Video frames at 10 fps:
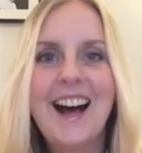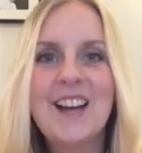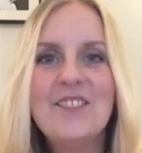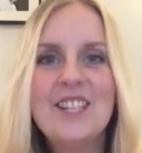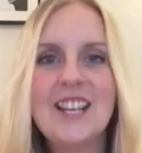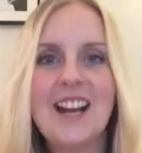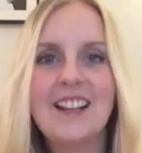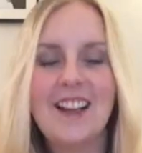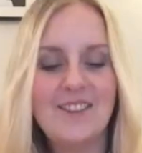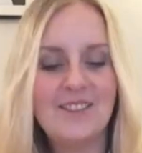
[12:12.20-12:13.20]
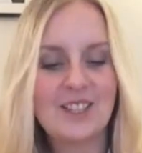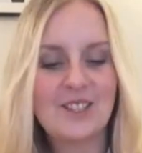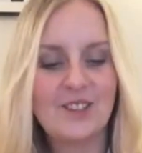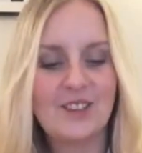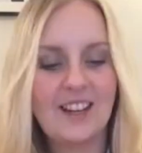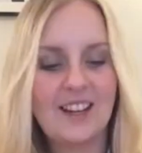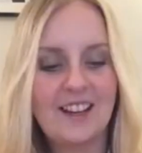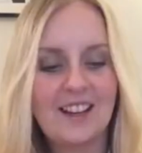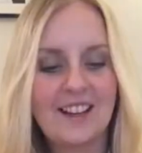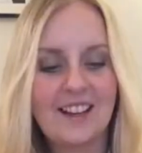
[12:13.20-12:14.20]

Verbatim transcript: hi, Michelle. Hi, Victoria.